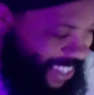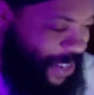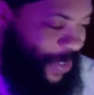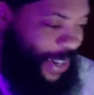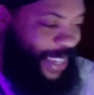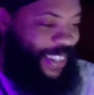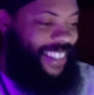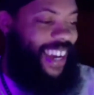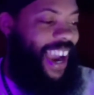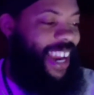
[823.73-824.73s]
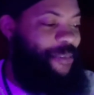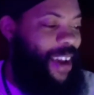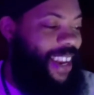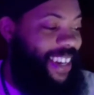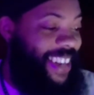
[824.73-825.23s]
What are you talking
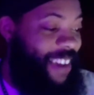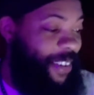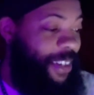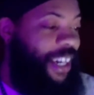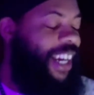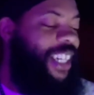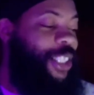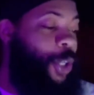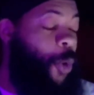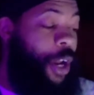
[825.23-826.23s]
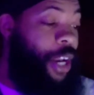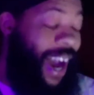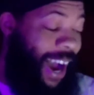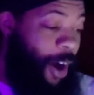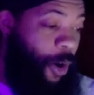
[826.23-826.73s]
about, Endeavor? You would
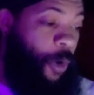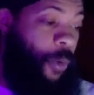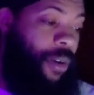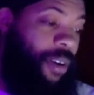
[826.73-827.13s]
know.